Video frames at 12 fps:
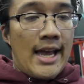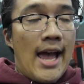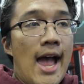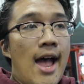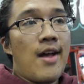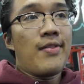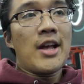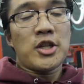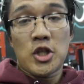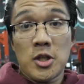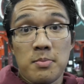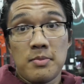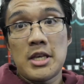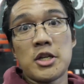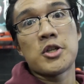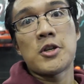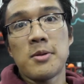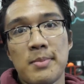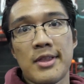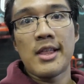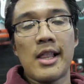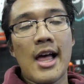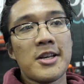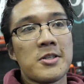And that should, this should be the
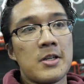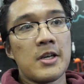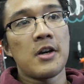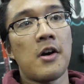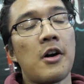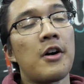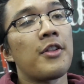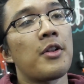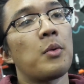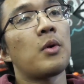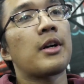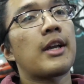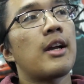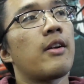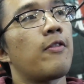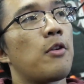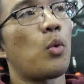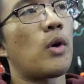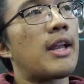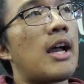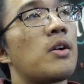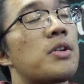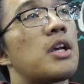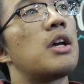last thing on the work for the
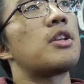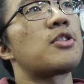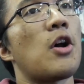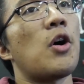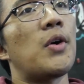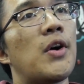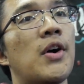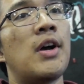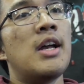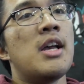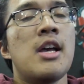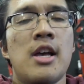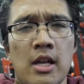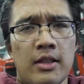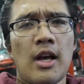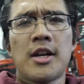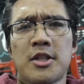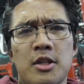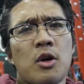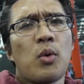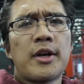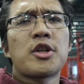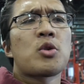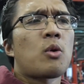workout. So nice,
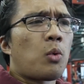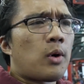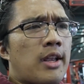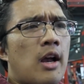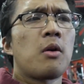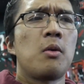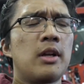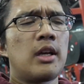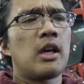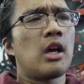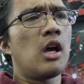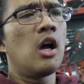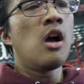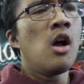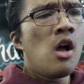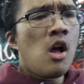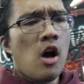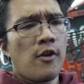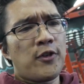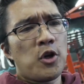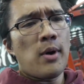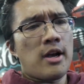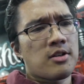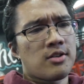quick, short workout, only a
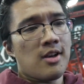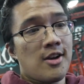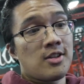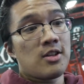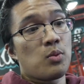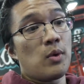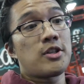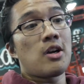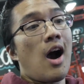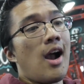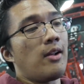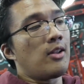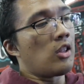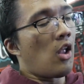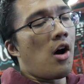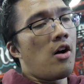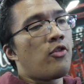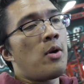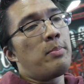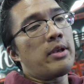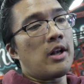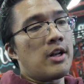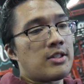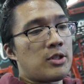few exercises, which I love
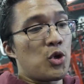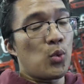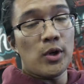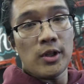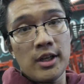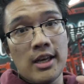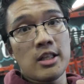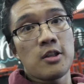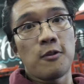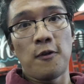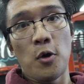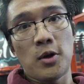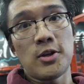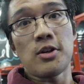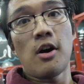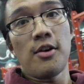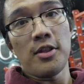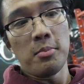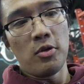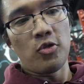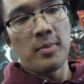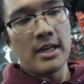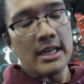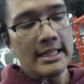because you really get to focus on the
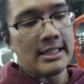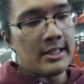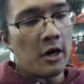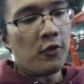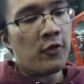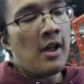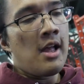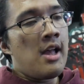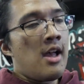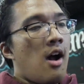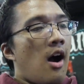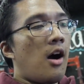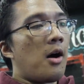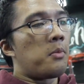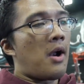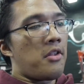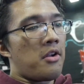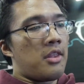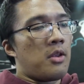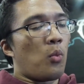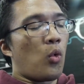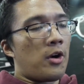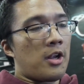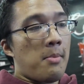movement itself um, rather than
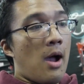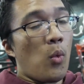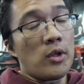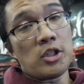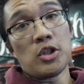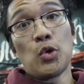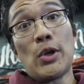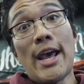worrying about what to do